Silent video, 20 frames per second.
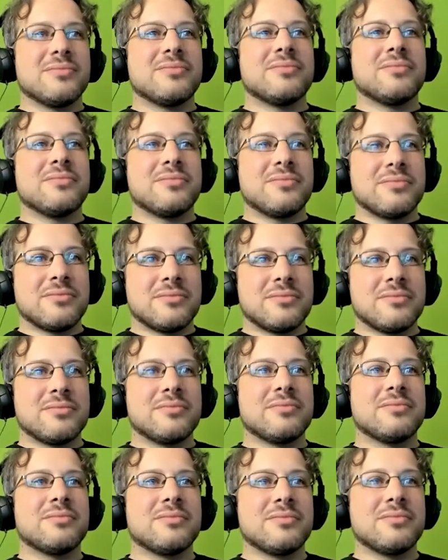
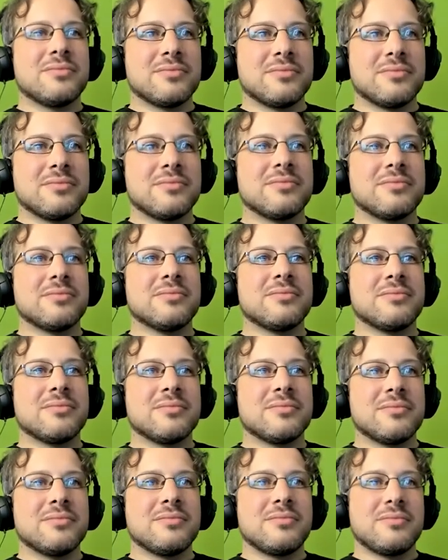
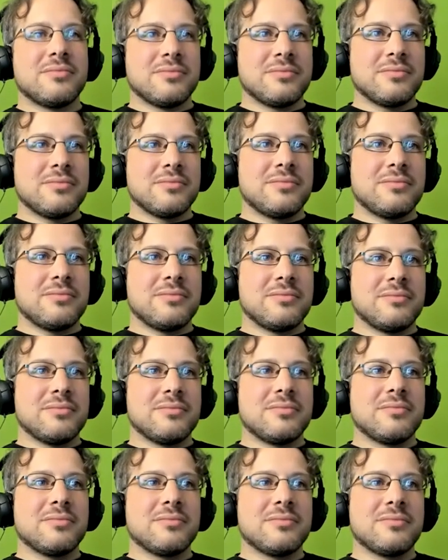
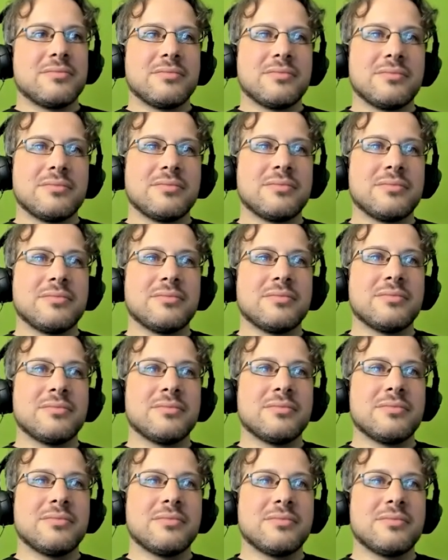
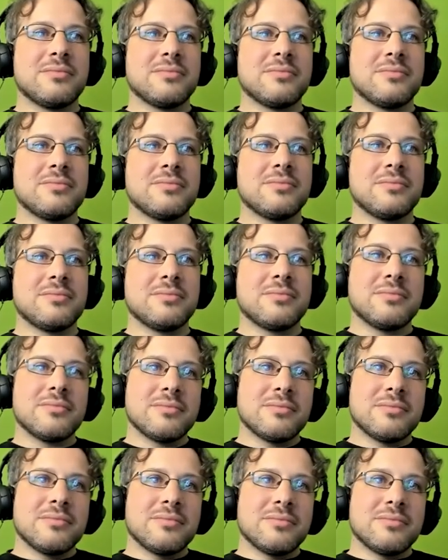
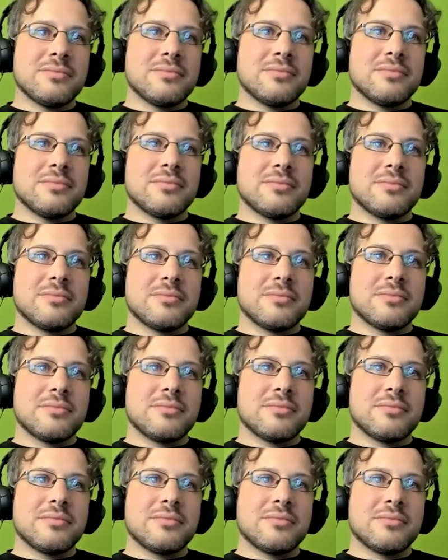
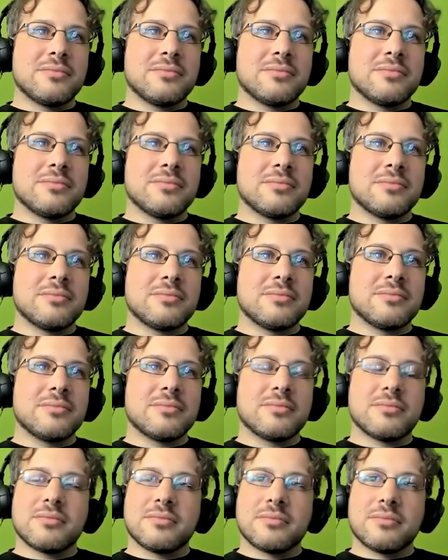
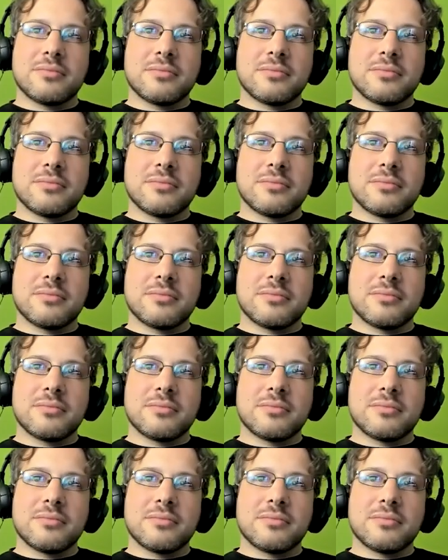[no speech]